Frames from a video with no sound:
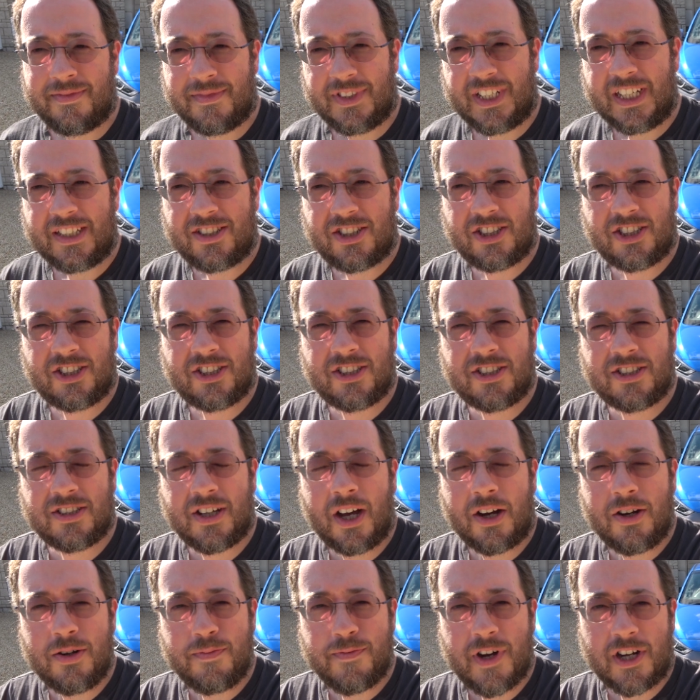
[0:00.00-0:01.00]
There's
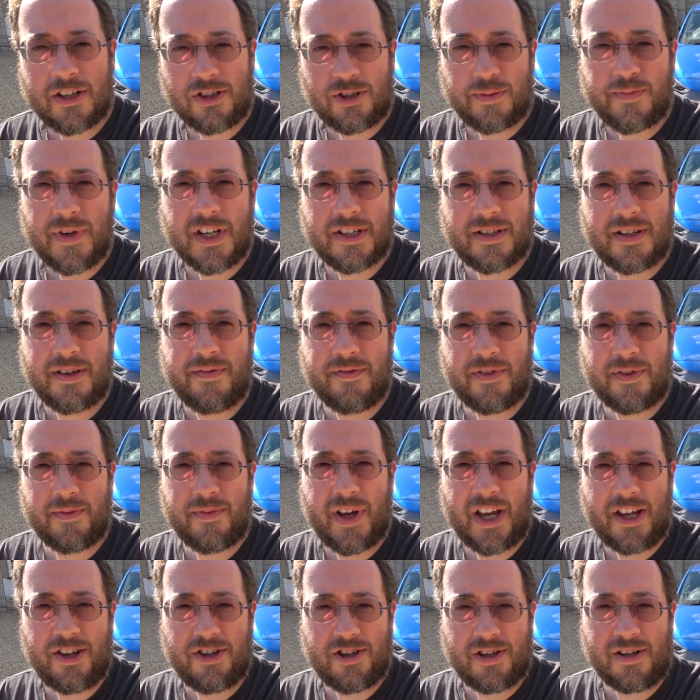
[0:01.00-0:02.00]
so much
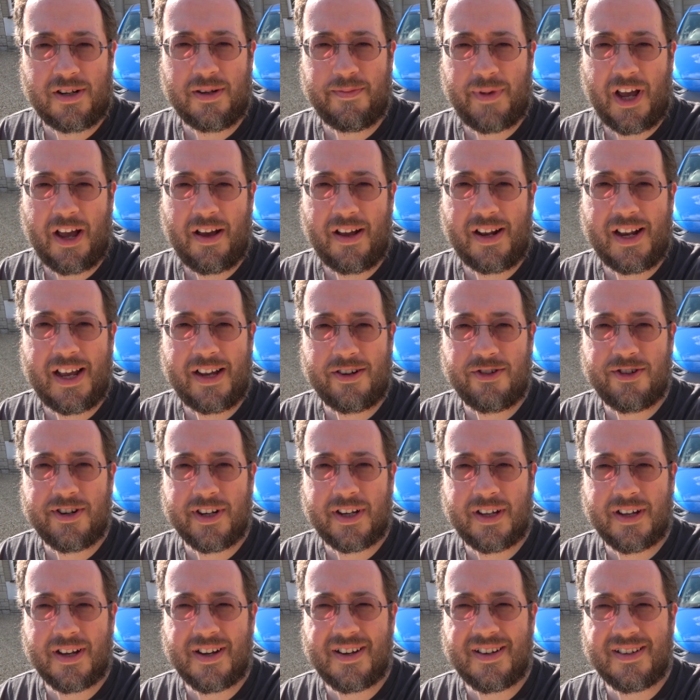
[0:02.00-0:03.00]
misinformation about
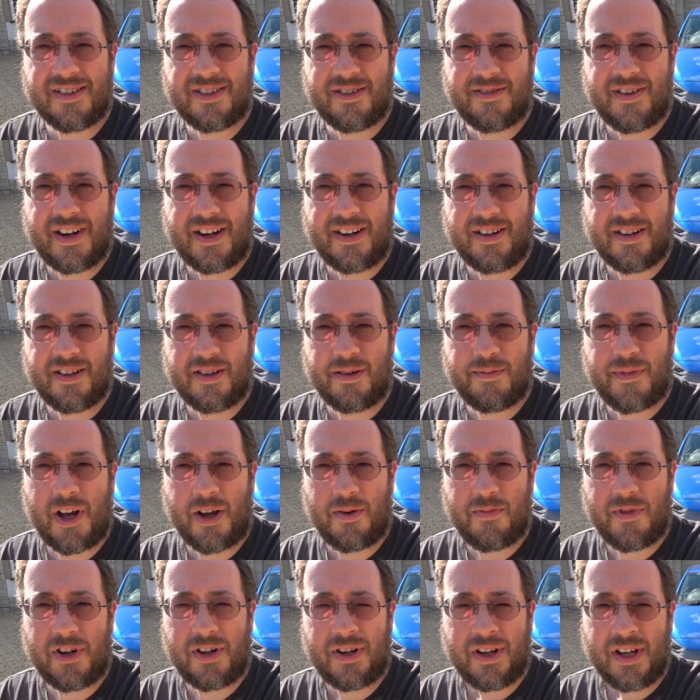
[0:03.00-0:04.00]
electric cars around at the
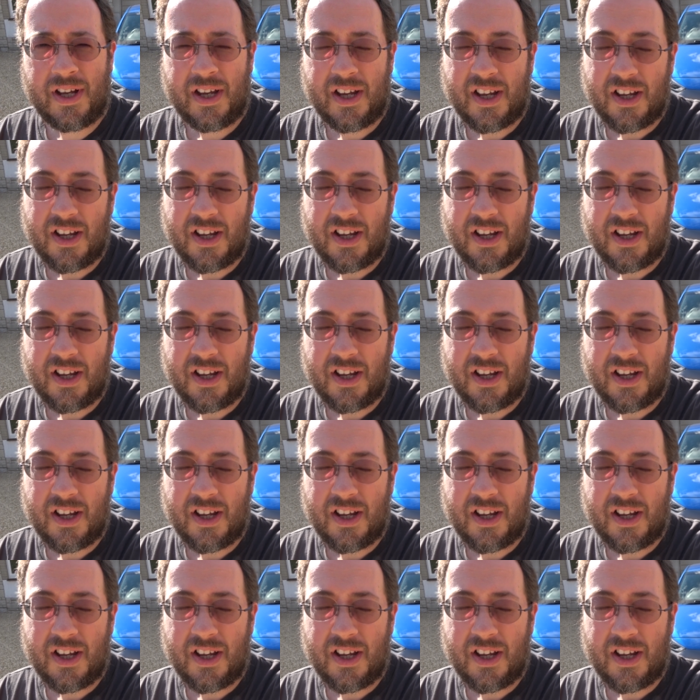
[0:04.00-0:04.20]
moment.